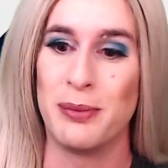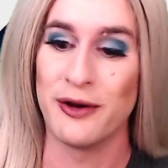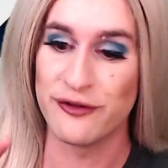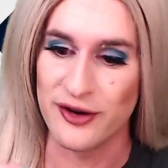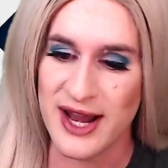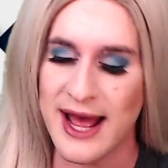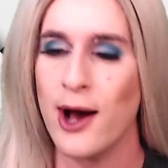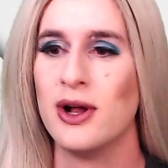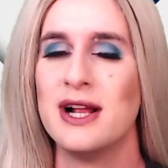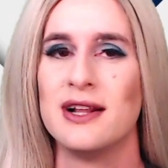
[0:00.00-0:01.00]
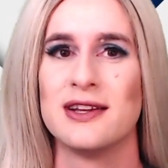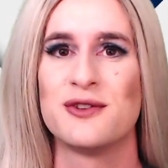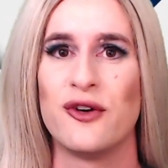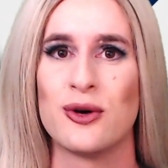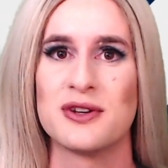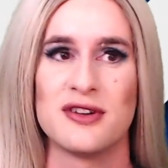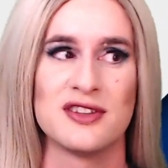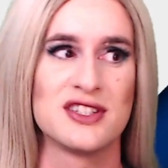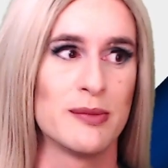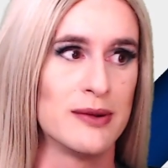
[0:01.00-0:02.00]
But for now, let's focus on
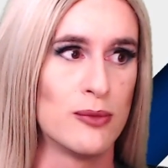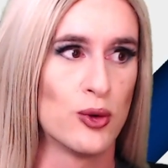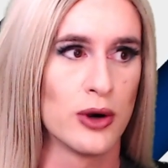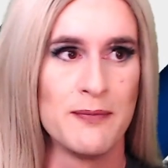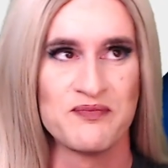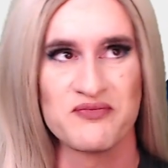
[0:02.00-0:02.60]
some of the more